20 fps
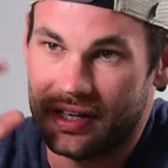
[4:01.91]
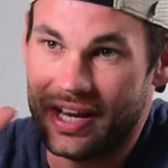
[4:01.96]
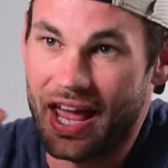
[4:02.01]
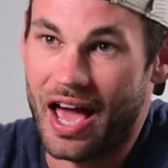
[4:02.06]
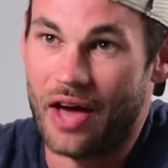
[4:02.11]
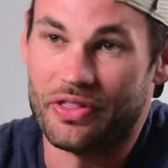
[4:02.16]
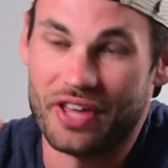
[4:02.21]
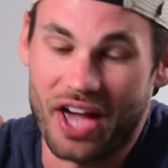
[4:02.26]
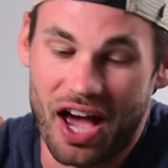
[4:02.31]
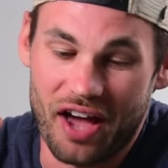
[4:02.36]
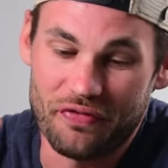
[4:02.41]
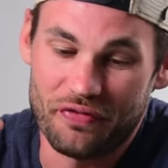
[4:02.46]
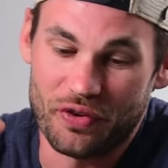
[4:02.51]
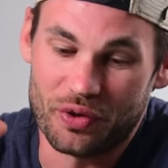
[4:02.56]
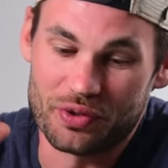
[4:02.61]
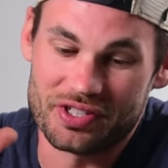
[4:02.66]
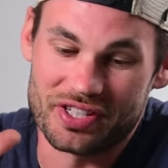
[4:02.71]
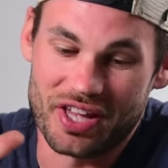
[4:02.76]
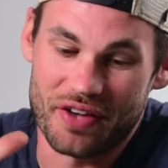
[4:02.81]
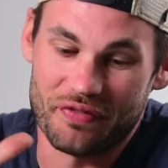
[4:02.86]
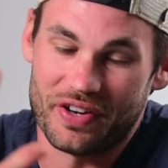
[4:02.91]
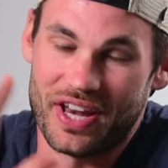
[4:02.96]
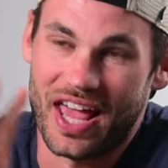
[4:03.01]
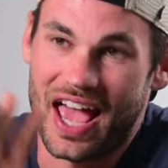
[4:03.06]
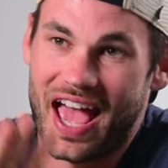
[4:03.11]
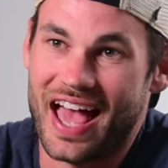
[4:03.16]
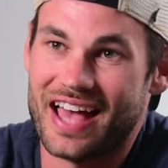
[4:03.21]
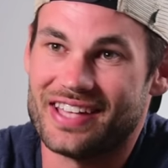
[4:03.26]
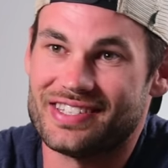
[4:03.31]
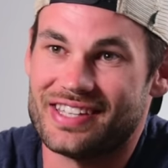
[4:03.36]
Now, the iPhone seven
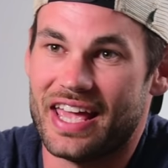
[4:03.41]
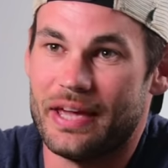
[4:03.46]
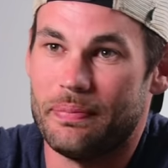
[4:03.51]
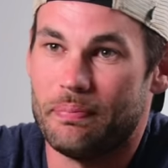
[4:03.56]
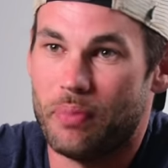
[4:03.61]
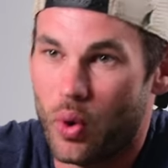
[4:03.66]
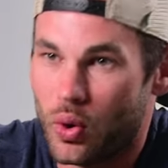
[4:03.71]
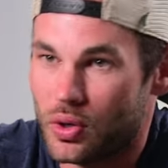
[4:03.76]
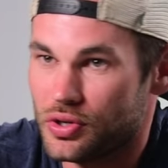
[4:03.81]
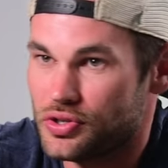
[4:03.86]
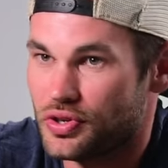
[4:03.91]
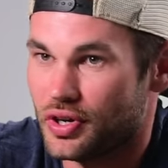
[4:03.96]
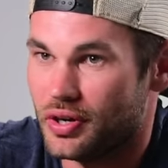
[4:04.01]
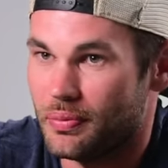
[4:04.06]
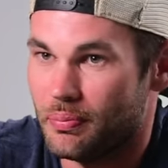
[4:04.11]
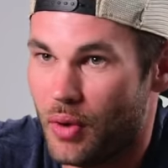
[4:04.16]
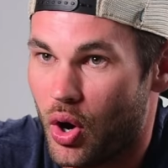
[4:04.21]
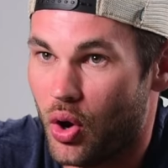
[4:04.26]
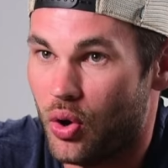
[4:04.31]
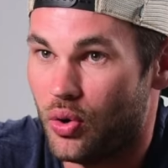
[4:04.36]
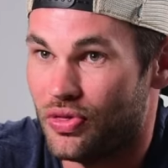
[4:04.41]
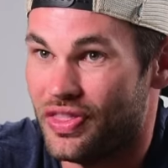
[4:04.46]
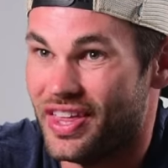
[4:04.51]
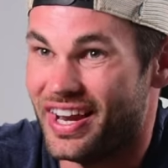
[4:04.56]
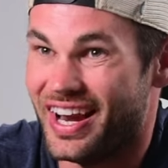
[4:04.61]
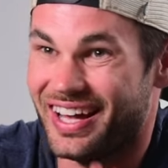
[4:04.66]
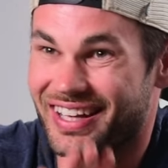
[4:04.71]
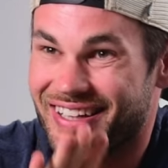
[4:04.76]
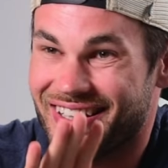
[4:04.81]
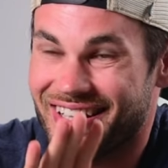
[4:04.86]
has a portrait mode
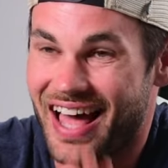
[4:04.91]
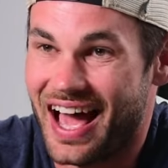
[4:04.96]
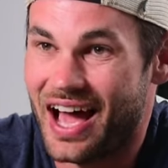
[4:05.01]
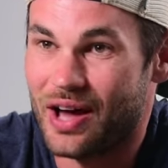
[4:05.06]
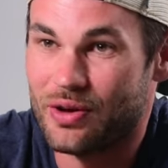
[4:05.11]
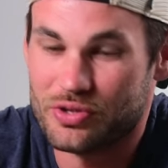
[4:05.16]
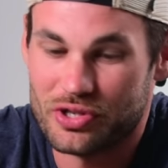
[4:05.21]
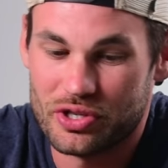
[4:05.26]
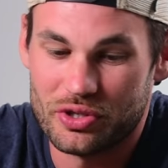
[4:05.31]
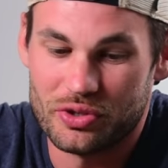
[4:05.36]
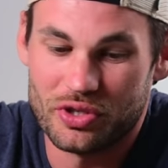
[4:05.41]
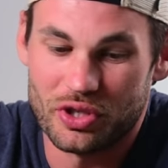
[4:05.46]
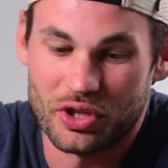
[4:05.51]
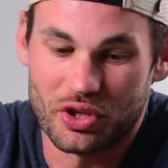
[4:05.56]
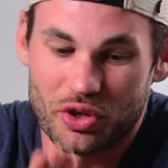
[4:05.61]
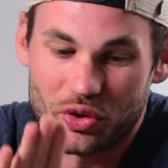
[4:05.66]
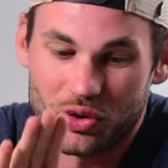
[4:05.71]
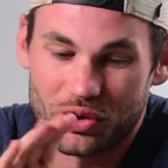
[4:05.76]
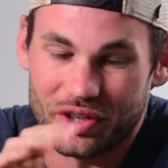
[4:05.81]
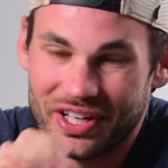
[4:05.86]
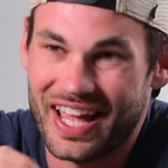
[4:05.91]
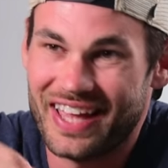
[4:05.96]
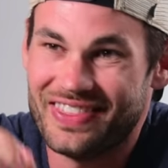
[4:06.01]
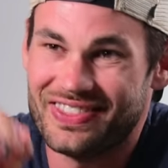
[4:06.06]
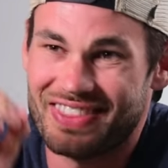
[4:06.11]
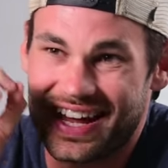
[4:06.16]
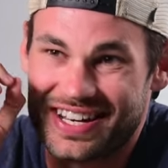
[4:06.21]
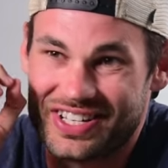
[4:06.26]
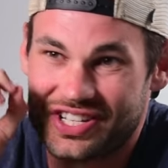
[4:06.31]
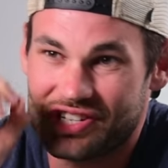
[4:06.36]
that allows you to
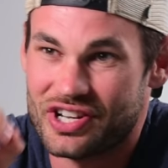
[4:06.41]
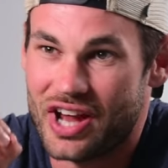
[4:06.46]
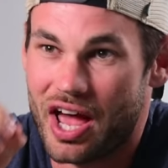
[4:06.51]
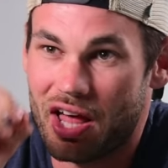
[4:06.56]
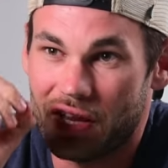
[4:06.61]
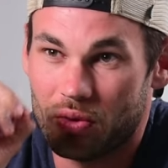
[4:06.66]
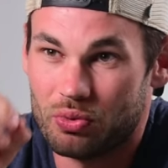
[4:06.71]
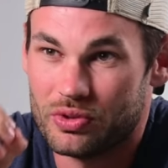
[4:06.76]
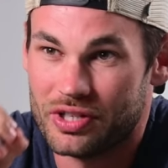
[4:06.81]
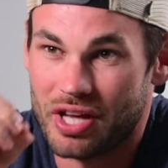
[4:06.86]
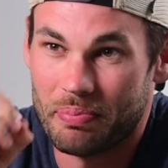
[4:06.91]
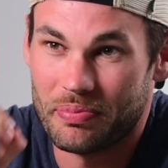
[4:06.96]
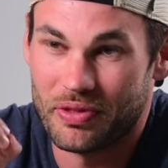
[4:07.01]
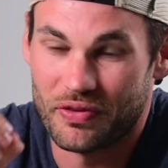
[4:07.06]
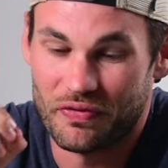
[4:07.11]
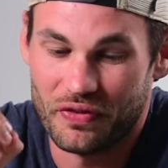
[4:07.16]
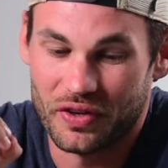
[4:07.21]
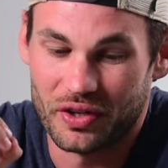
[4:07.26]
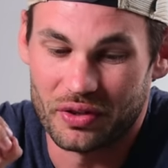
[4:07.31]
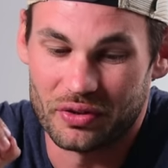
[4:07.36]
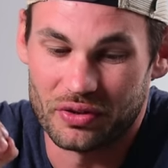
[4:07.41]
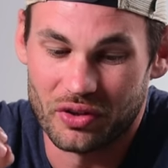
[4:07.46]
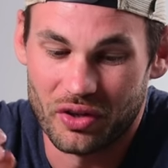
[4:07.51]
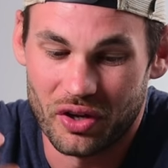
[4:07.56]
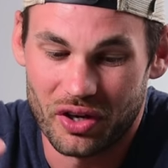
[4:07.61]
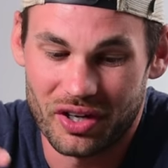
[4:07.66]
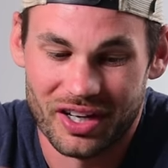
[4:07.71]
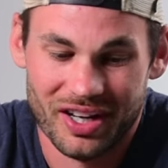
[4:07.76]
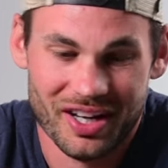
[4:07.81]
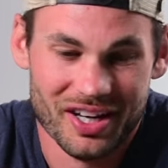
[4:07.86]
create that shallow depth of field
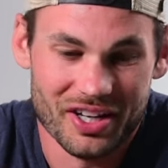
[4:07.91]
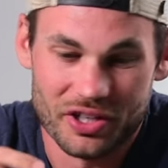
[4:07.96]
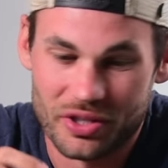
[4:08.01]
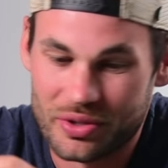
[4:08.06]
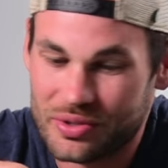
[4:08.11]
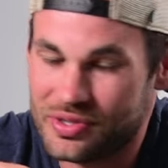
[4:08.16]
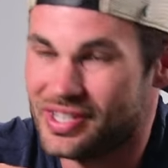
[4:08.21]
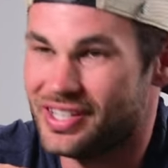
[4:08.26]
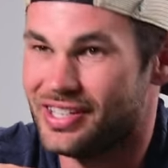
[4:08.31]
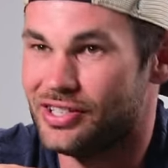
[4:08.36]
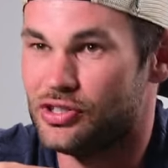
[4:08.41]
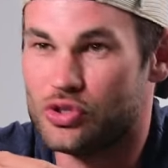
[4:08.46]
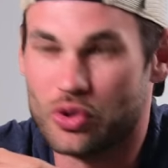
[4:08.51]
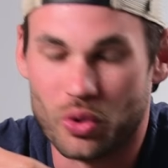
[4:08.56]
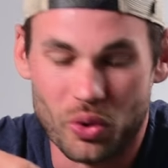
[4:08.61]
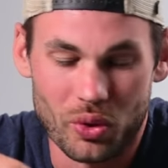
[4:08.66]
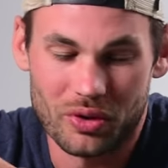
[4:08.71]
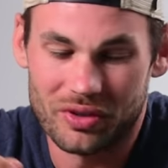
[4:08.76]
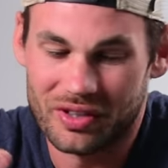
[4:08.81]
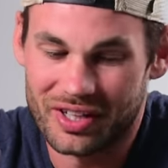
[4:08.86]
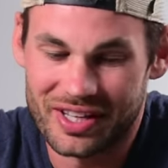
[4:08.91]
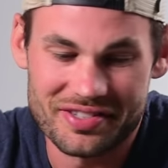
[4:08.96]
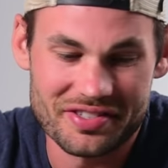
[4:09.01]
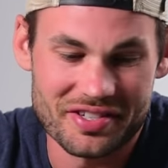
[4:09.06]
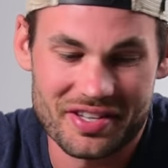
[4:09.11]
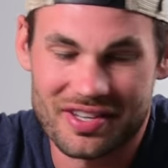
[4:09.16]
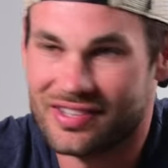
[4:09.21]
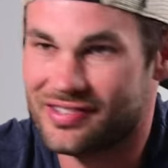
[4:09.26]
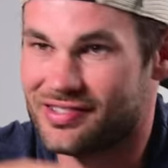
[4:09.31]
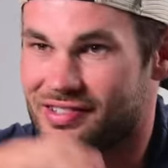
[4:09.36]
look using dual
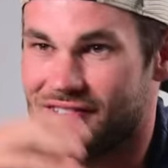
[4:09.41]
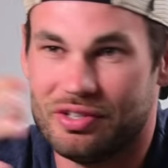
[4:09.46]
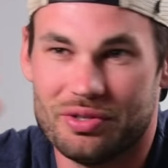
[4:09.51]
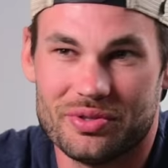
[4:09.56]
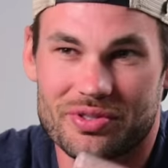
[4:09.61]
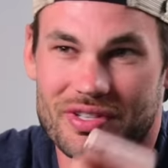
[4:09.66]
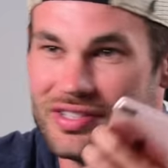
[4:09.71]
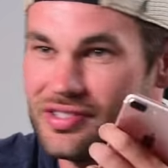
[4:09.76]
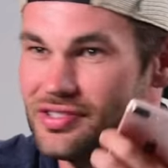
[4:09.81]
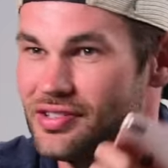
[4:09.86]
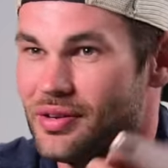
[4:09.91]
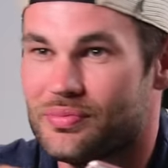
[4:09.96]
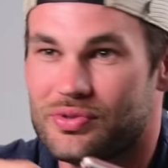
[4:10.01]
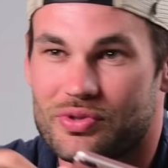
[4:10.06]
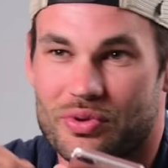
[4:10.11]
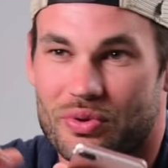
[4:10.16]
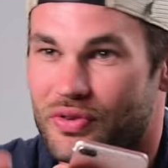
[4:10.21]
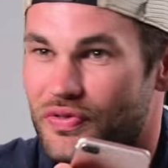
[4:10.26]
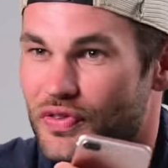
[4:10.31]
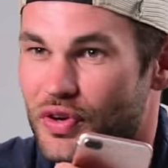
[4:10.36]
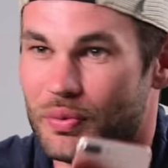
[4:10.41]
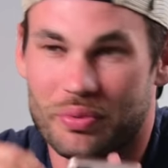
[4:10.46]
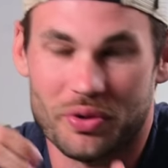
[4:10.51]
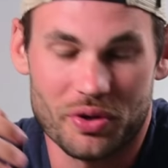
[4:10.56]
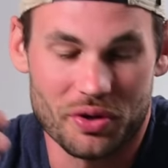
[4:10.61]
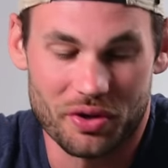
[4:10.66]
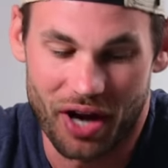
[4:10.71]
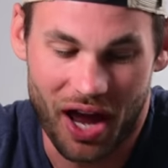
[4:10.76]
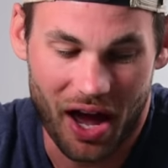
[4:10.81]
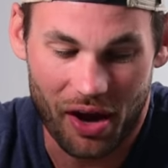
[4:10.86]
lenses and using some sort of
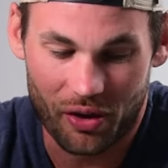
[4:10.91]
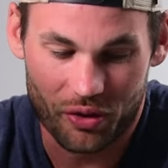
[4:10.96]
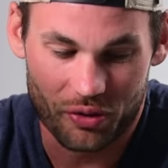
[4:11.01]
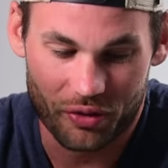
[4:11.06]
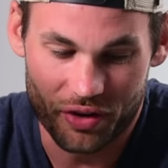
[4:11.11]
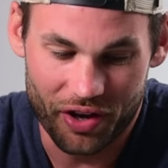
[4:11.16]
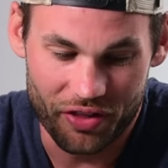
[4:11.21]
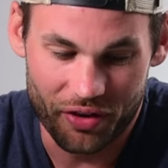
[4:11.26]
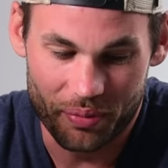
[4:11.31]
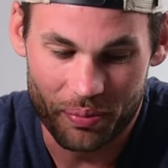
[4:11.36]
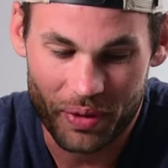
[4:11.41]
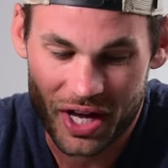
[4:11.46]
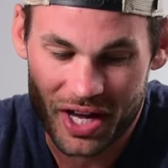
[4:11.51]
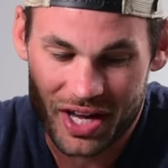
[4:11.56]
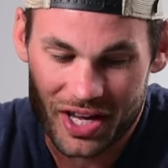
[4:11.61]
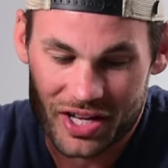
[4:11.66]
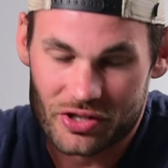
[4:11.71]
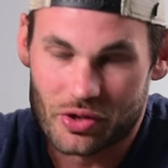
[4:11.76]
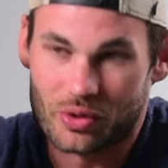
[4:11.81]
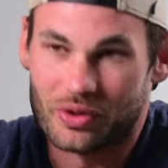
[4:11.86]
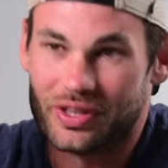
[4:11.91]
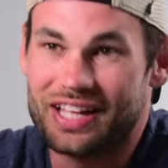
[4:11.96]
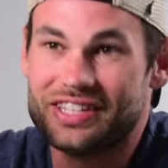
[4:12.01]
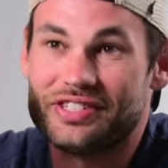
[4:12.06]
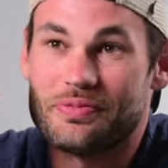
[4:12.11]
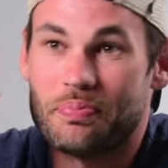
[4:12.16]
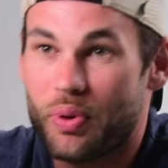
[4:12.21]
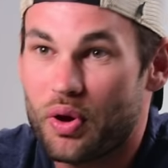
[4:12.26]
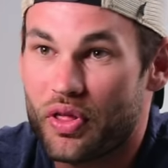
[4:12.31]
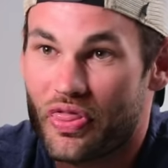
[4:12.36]
computer algorithm. So
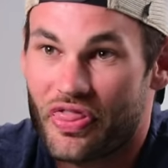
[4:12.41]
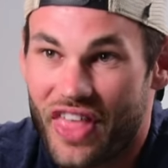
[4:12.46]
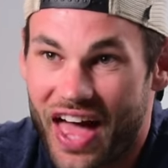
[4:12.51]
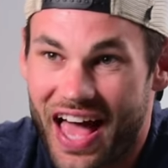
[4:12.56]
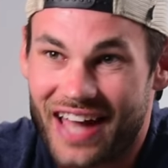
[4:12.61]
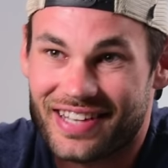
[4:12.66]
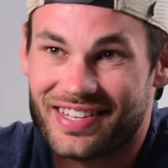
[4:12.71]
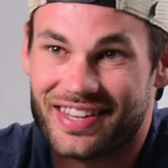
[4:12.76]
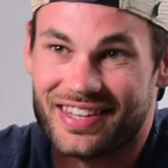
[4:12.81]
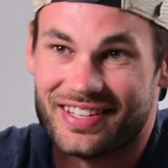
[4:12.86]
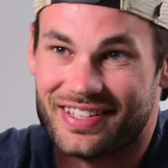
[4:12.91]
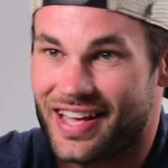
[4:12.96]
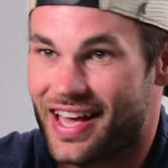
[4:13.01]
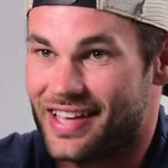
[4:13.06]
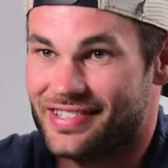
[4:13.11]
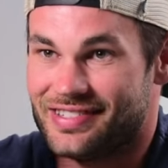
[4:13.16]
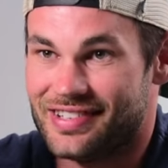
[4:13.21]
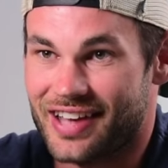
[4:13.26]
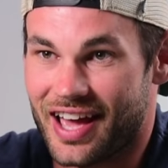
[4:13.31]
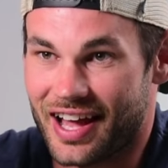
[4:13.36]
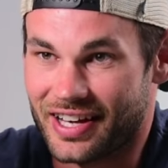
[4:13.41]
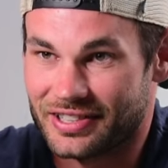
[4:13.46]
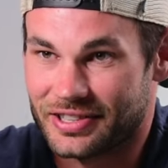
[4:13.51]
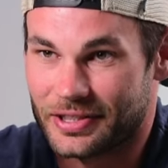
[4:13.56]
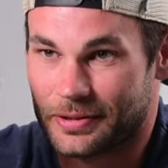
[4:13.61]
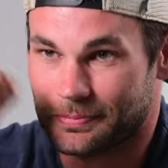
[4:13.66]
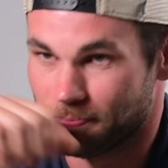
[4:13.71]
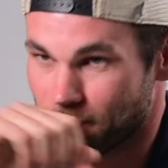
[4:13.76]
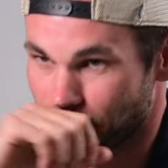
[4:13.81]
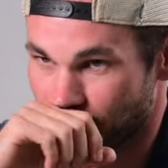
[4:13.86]
let's put that to the test next.